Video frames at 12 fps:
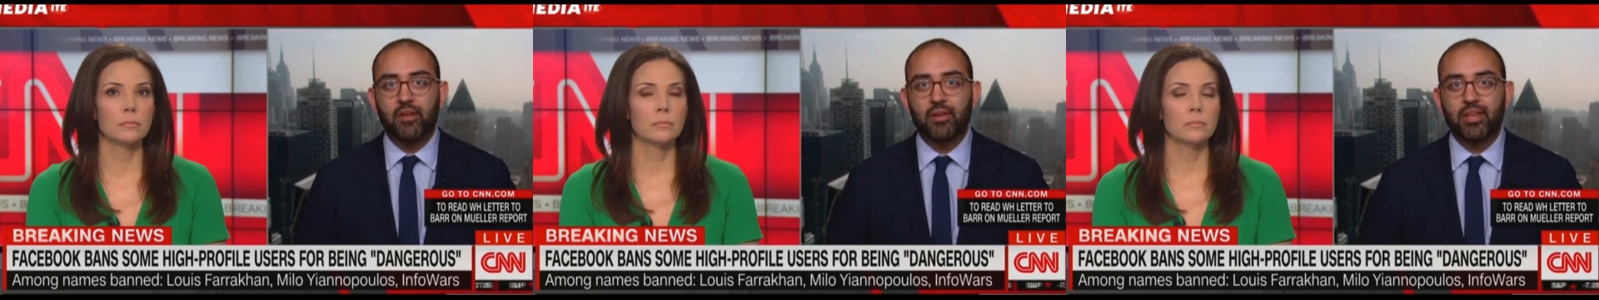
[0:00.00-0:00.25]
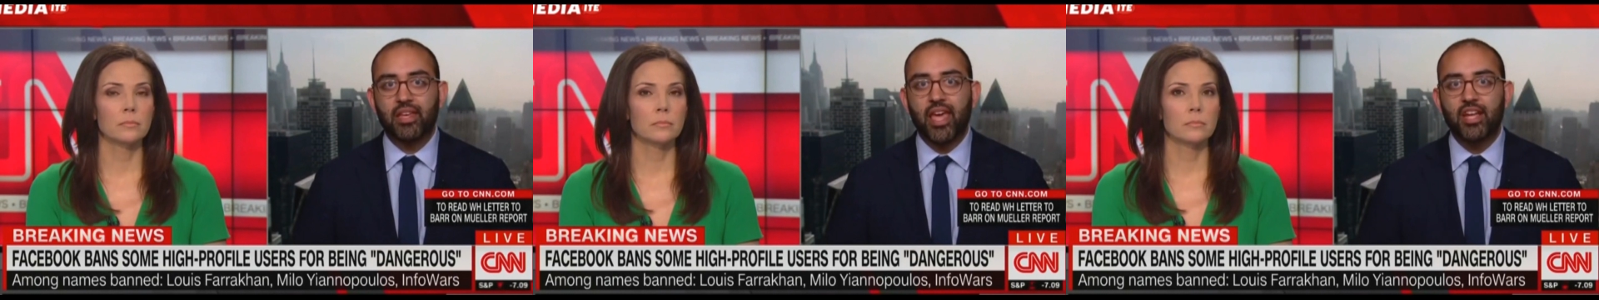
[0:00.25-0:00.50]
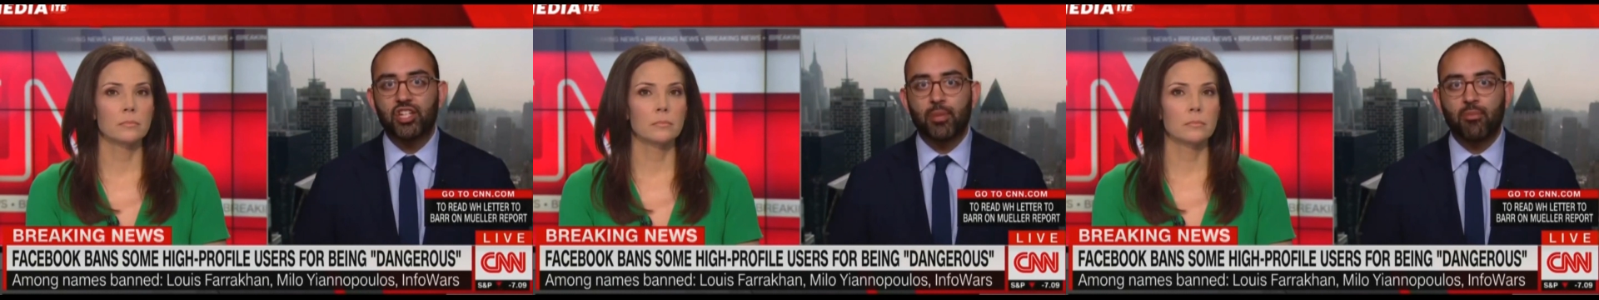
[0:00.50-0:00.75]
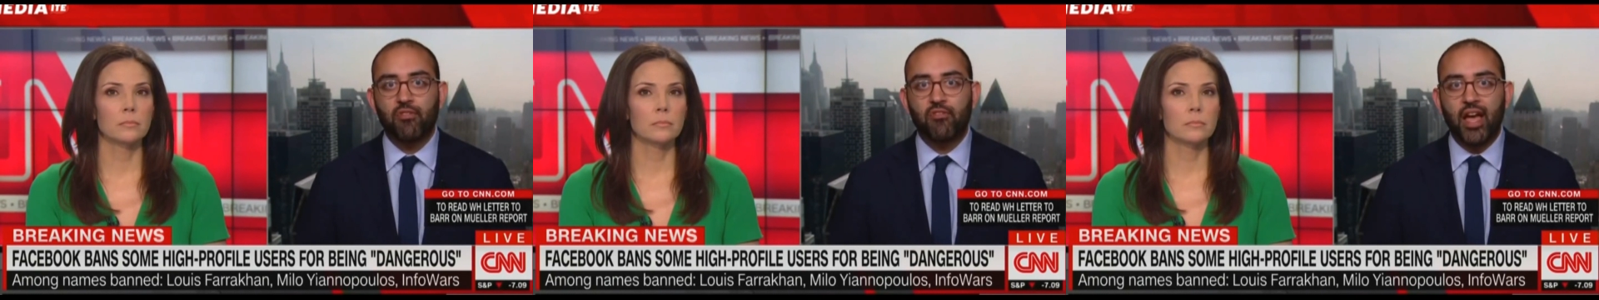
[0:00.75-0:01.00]
Speaker 1: engage a
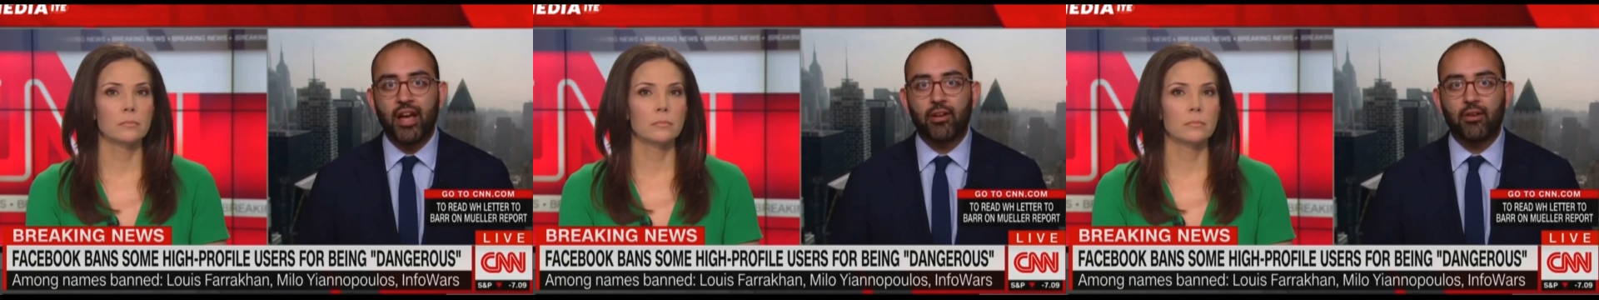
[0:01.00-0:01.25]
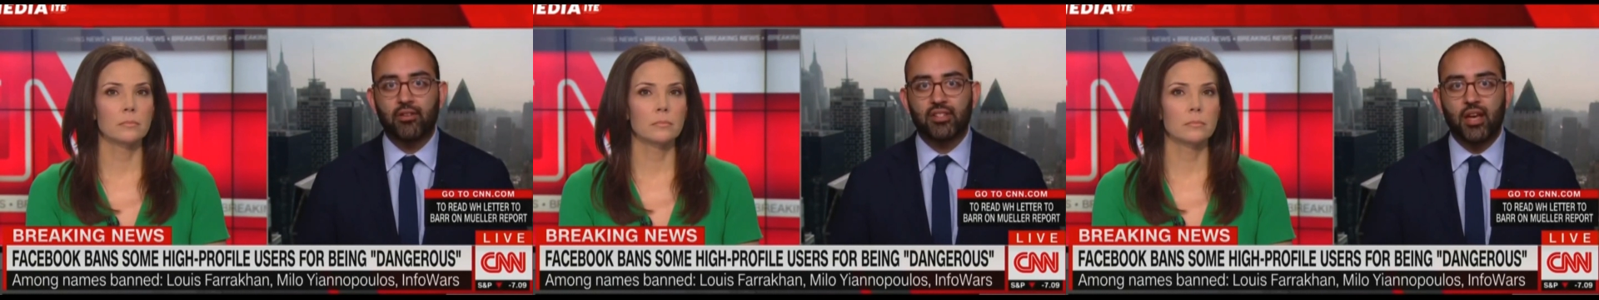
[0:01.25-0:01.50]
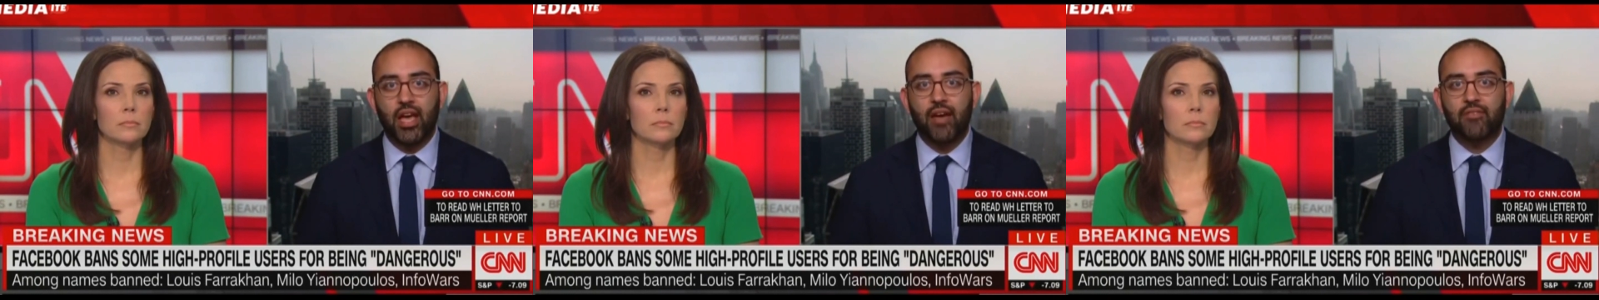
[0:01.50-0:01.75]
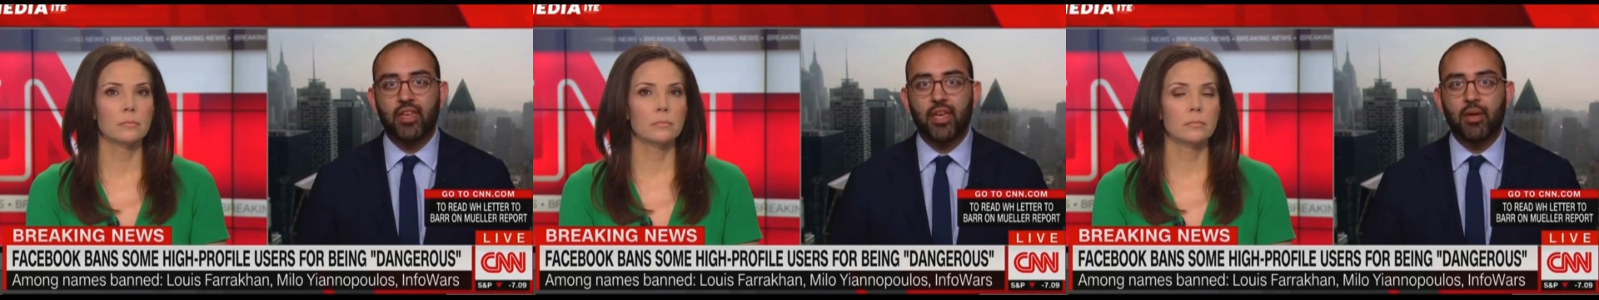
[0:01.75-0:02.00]
number of factors.
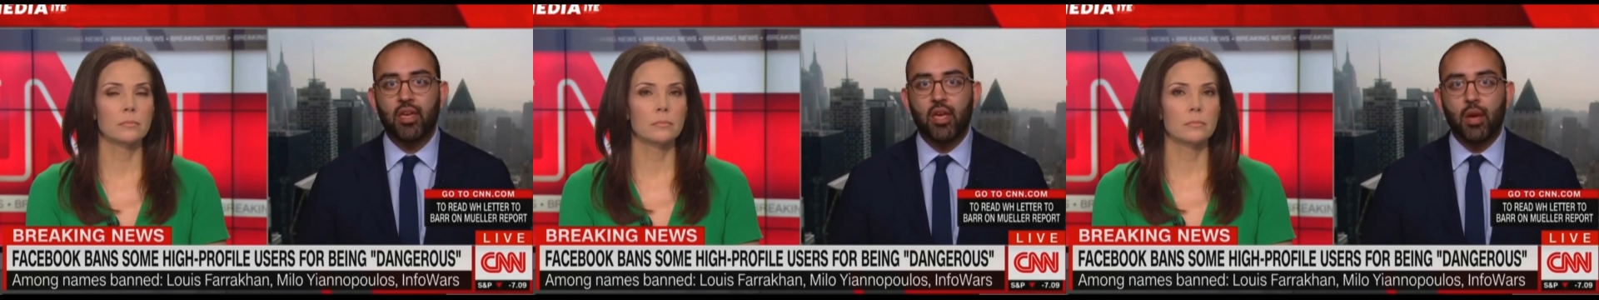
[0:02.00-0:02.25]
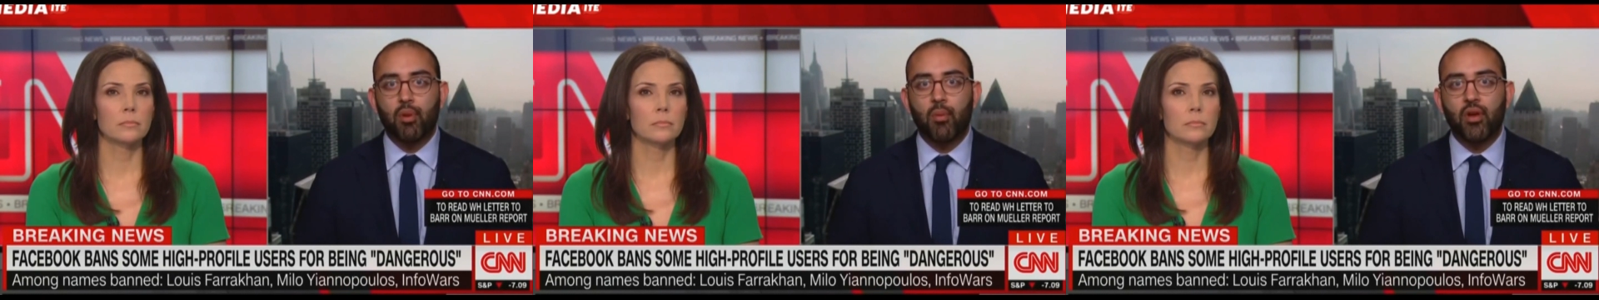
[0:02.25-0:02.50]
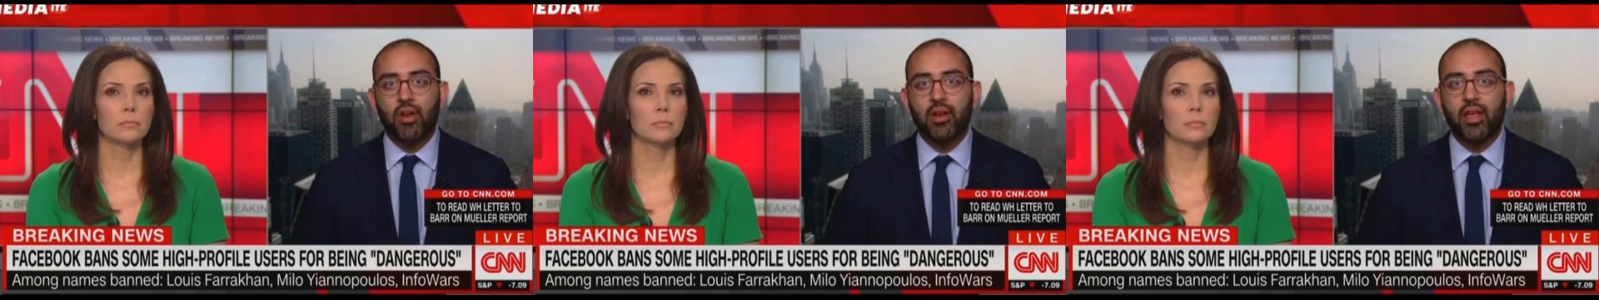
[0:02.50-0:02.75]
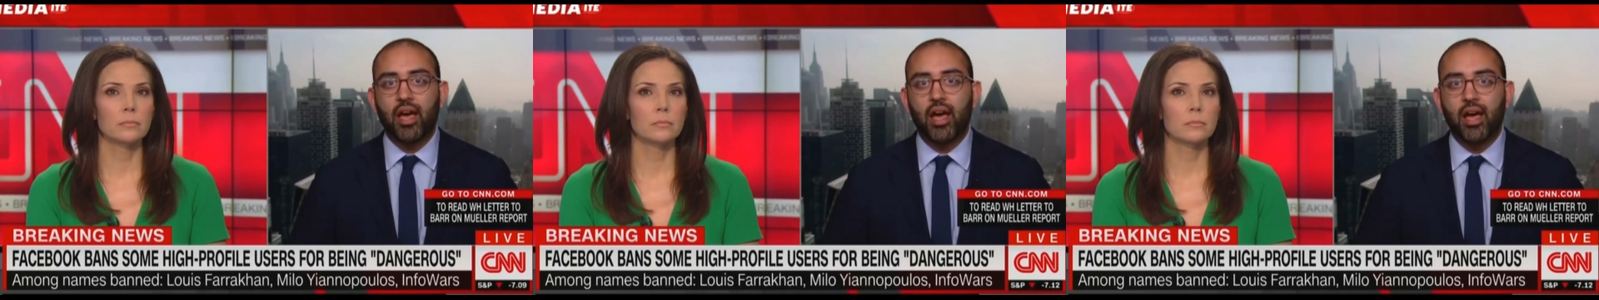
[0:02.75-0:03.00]
Have they
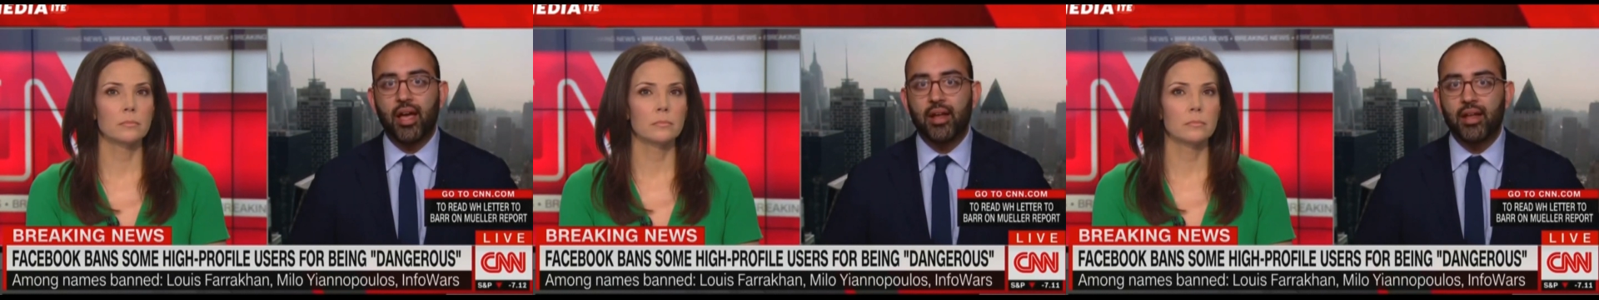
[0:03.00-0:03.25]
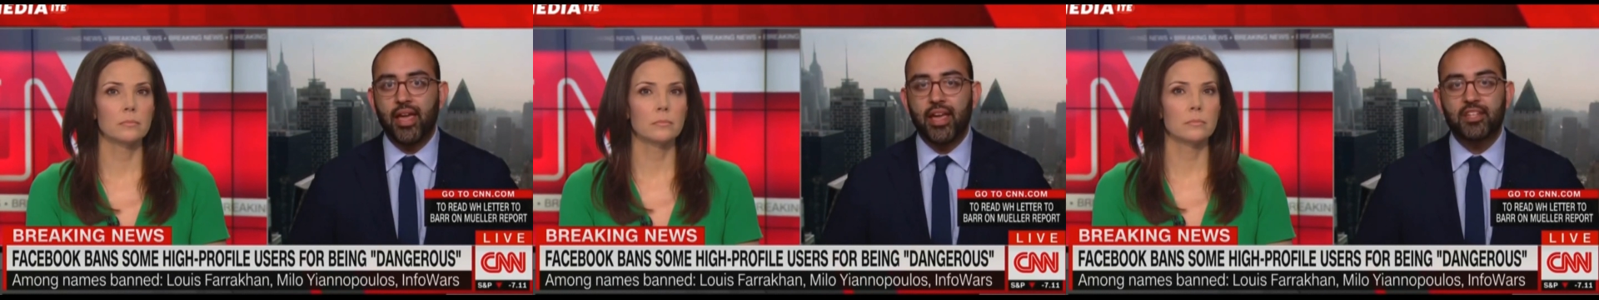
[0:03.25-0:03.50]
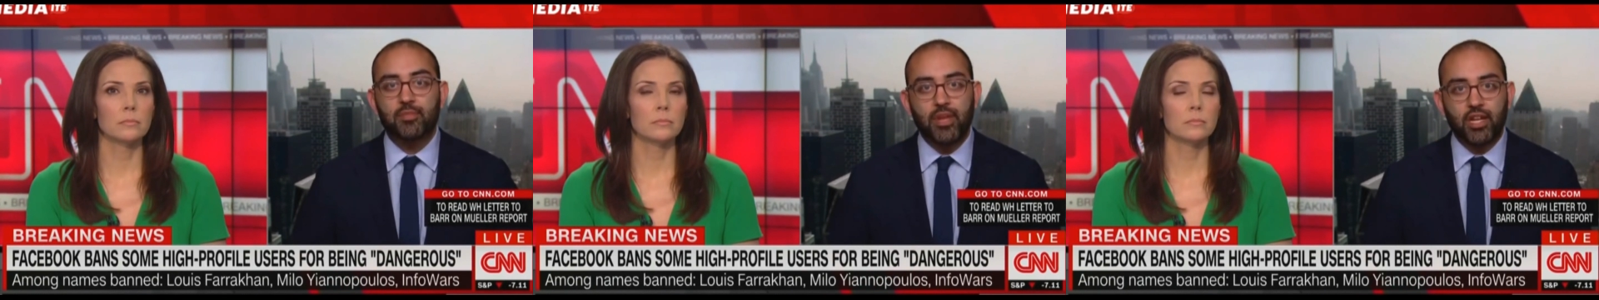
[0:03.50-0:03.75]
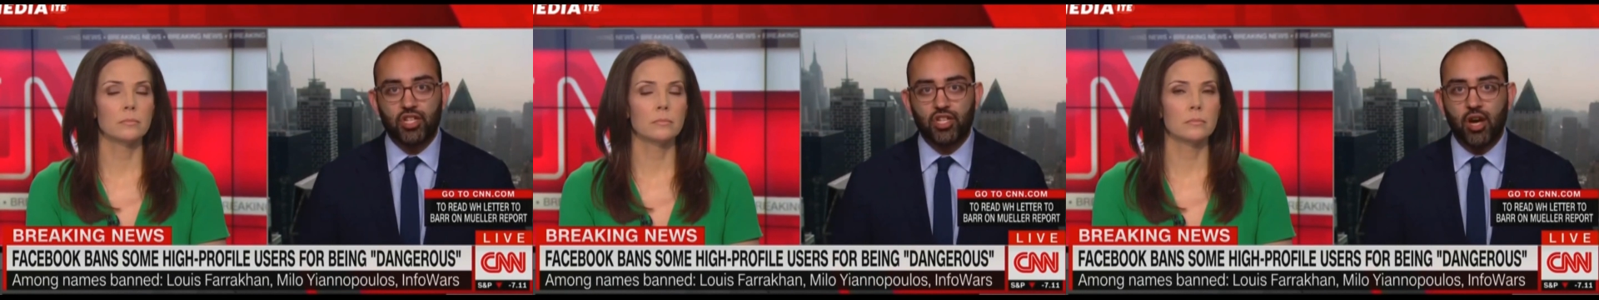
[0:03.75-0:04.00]
promoted hate
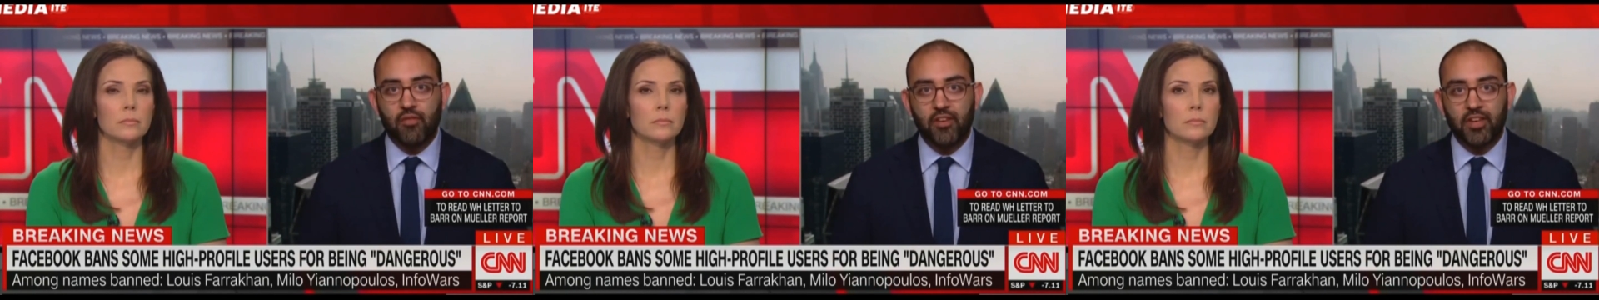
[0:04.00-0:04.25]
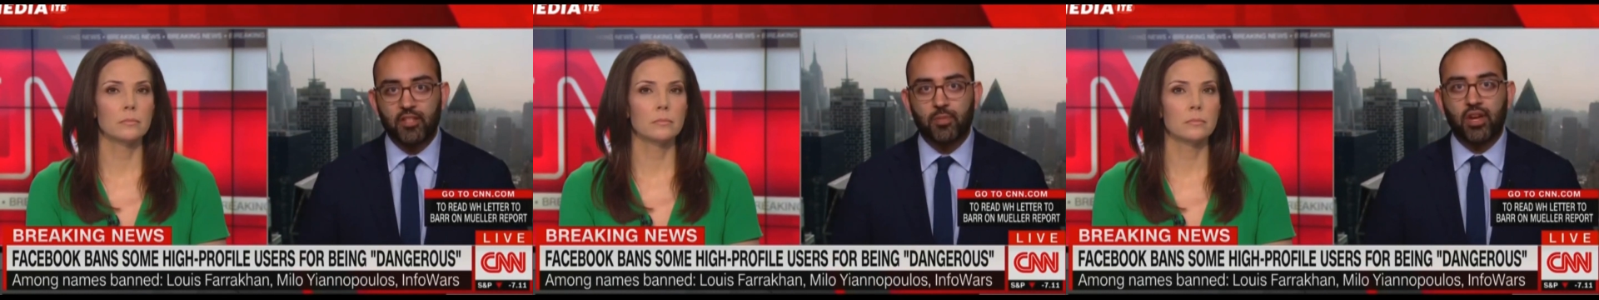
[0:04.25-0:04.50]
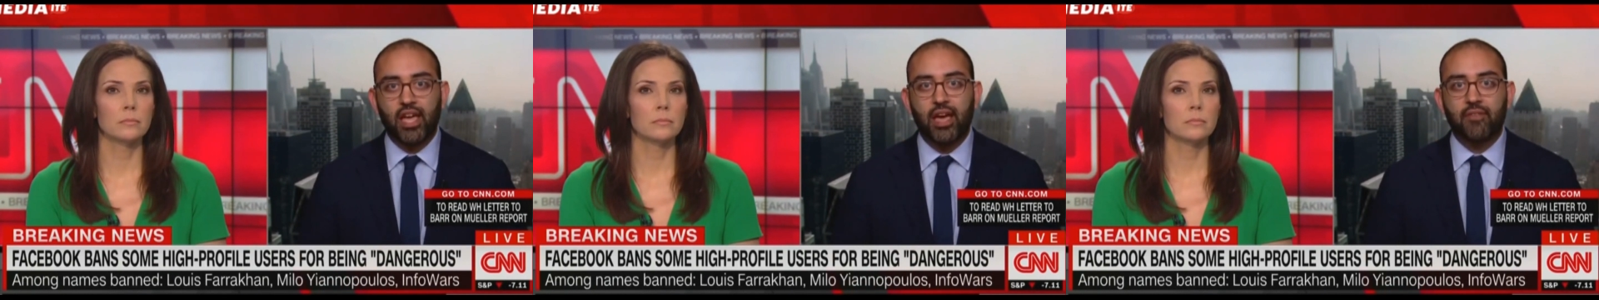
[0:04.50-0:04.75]
speech on Facebook?